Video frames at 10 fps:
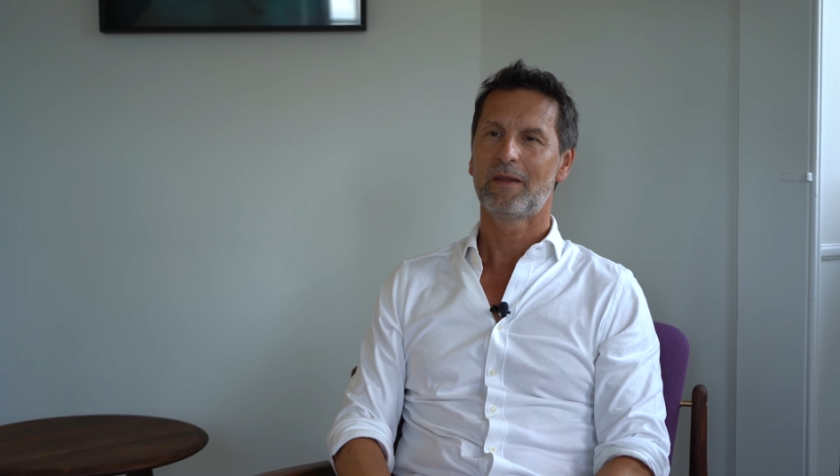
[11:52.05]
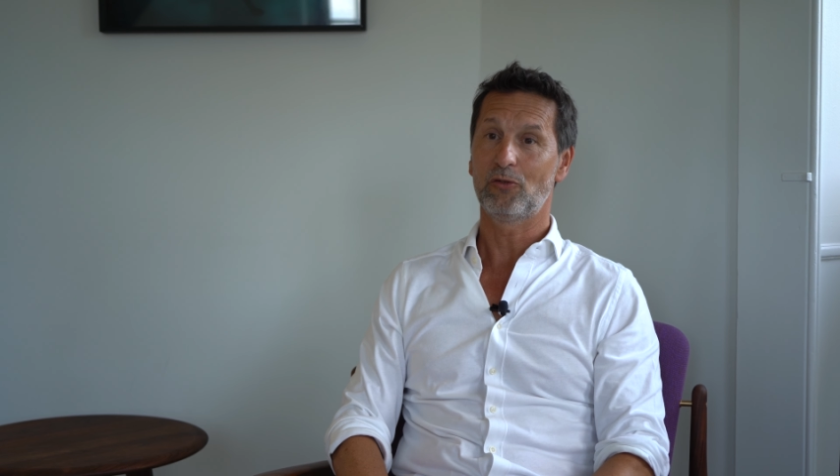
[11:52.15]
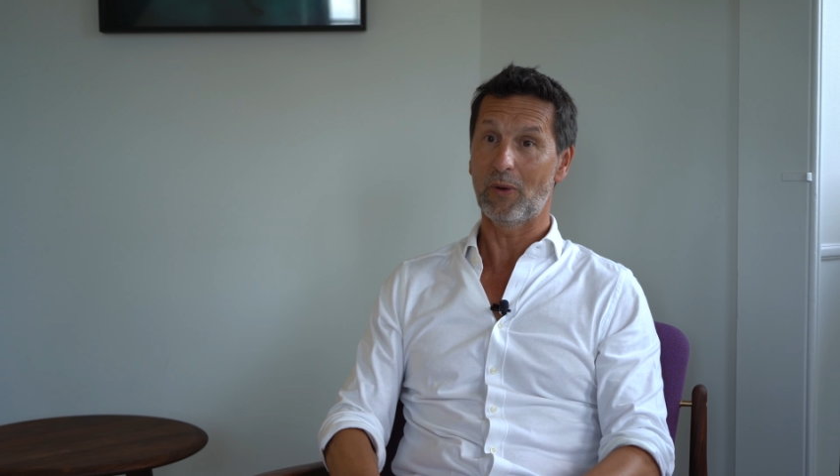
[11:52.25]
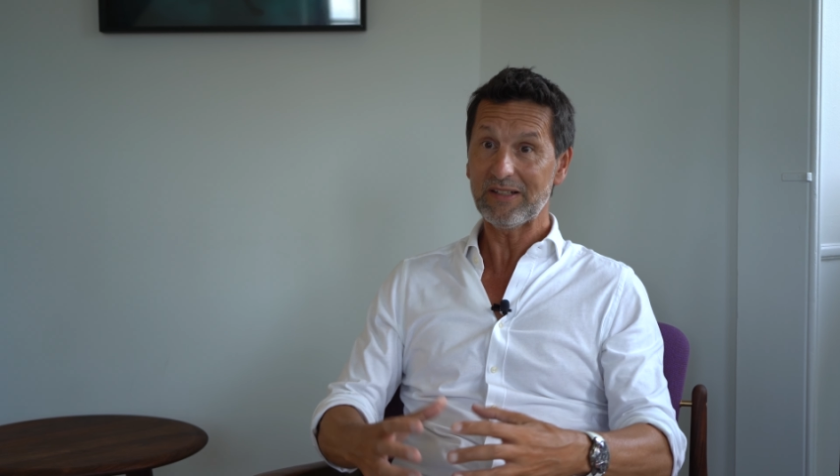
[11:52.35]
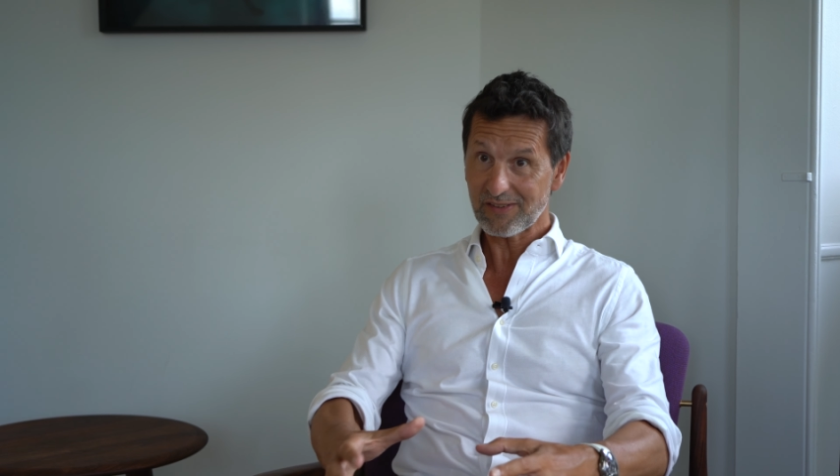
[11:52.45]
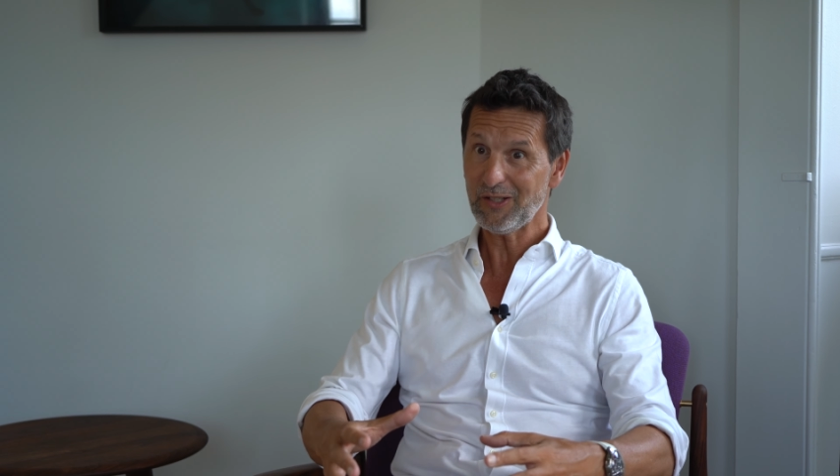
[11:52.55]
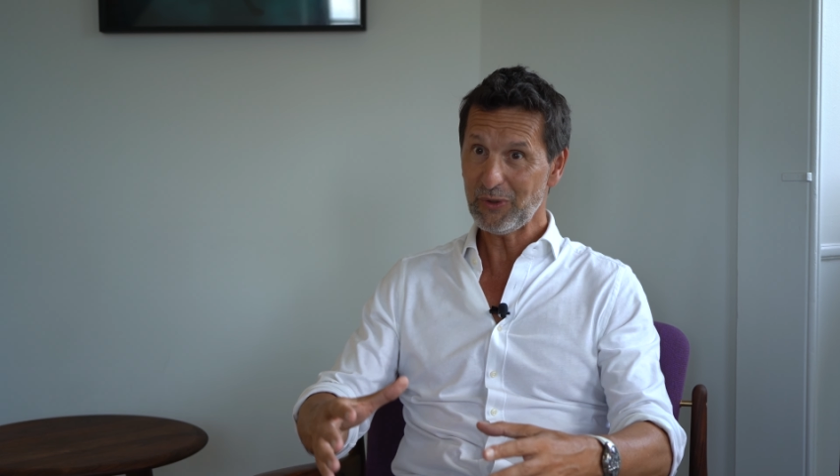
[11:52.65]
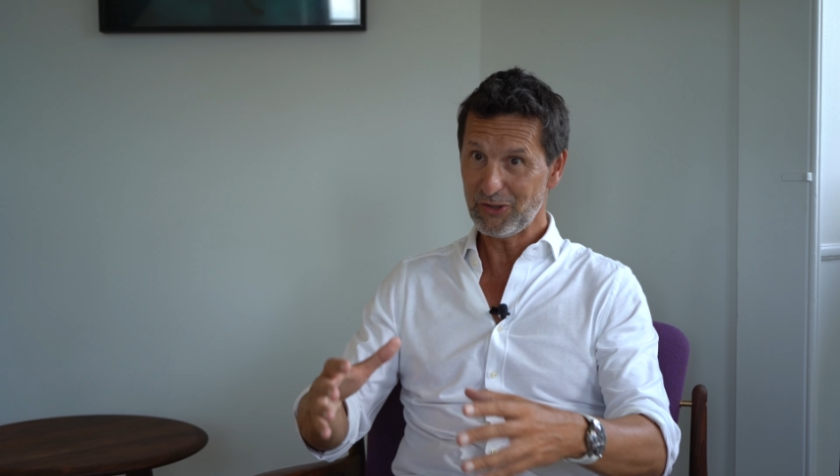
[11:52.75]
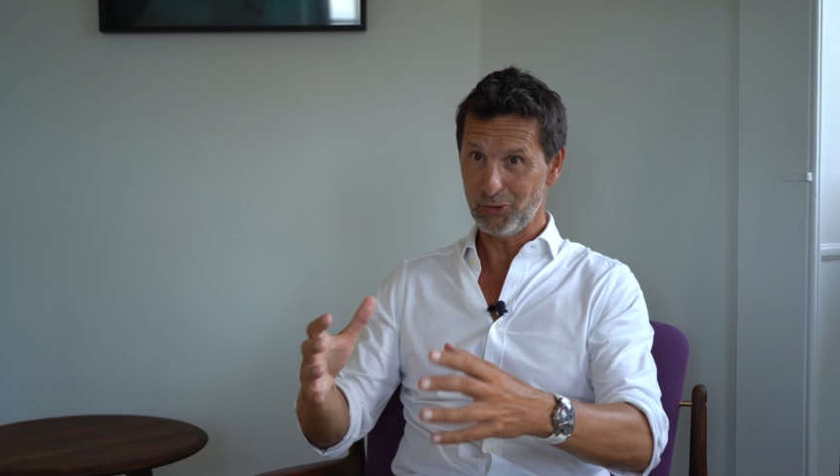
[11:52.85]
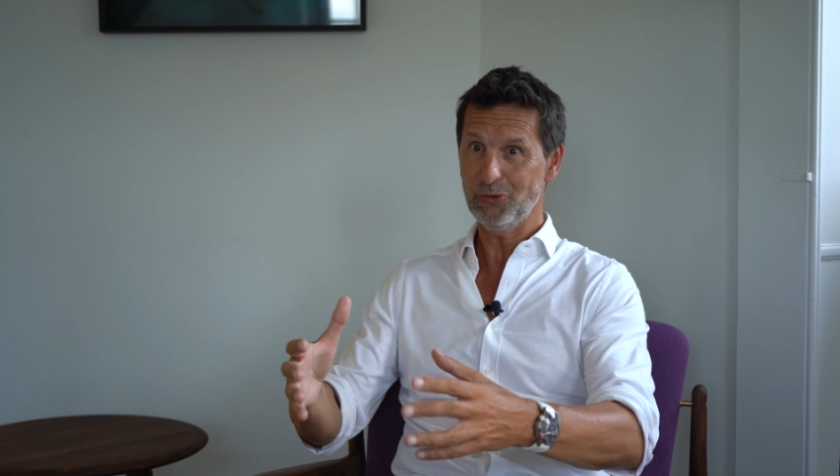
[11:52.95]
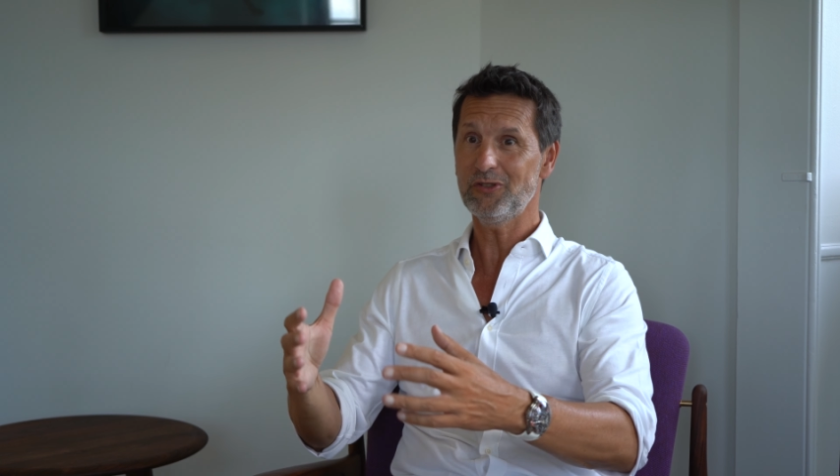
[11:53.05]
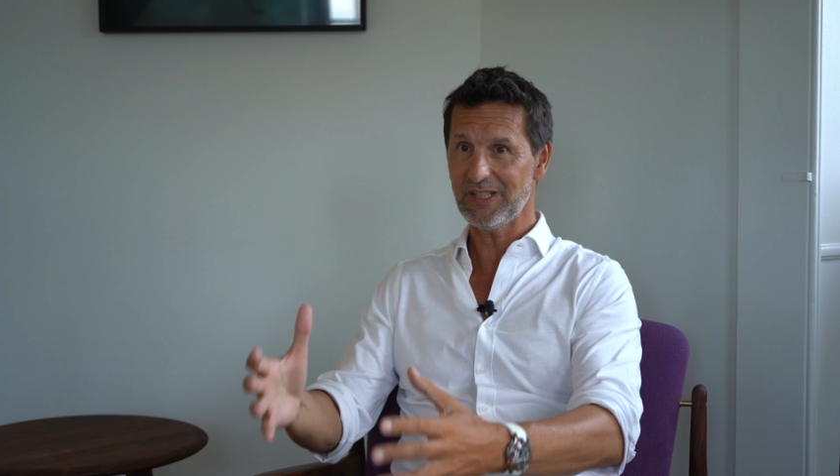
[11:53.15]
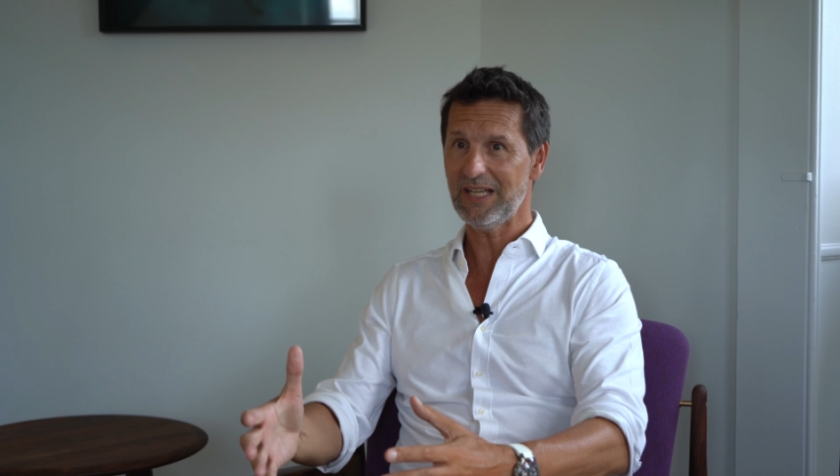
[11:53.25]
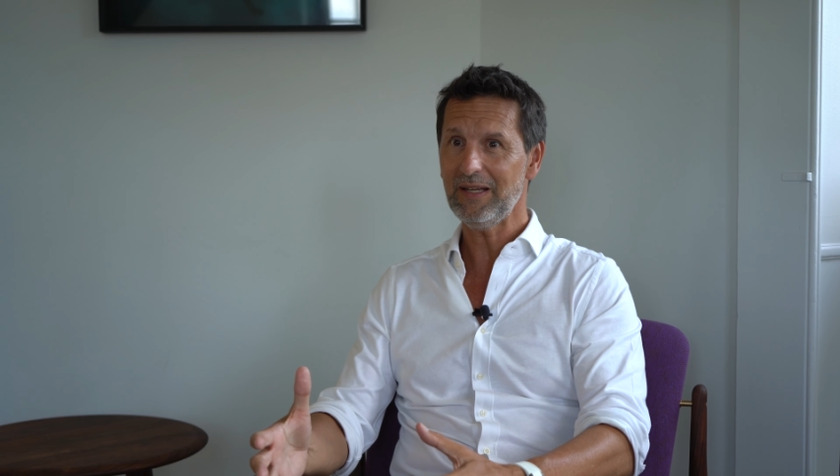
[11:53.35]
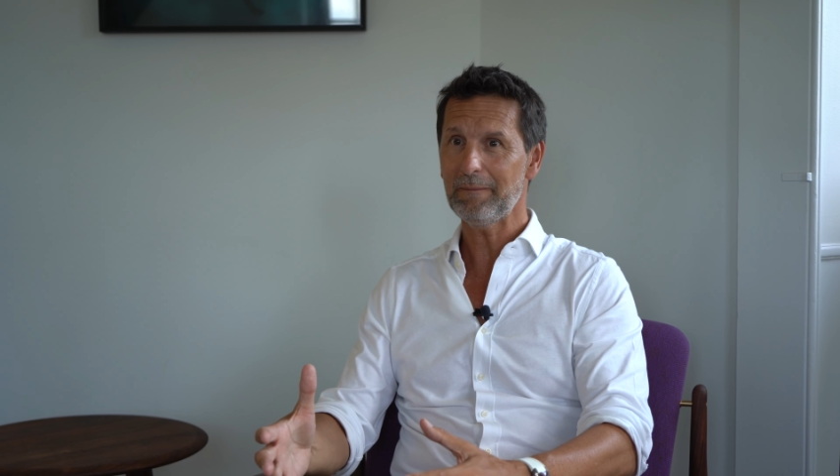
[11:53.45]
So anything we do
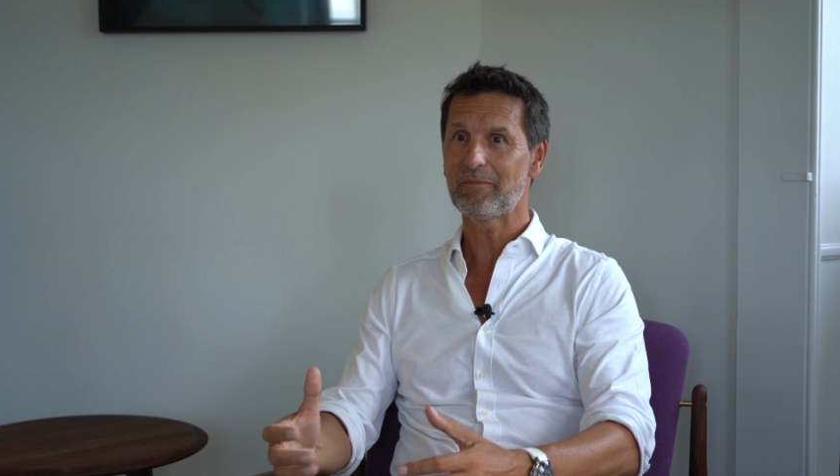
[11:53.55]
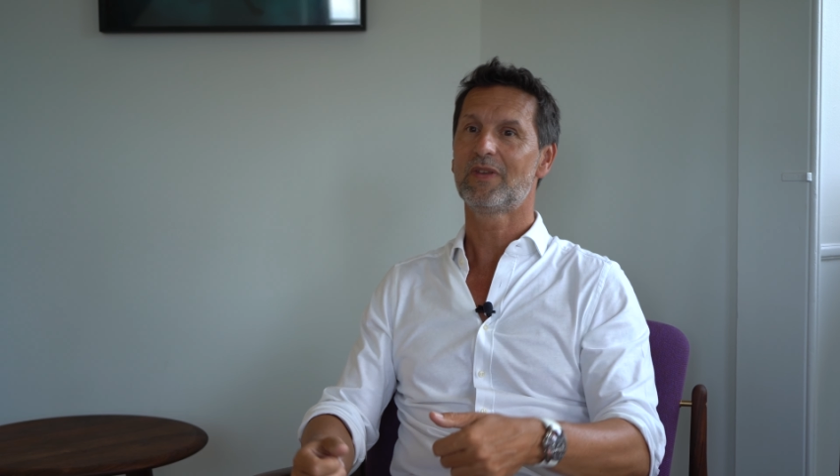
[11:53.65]
today,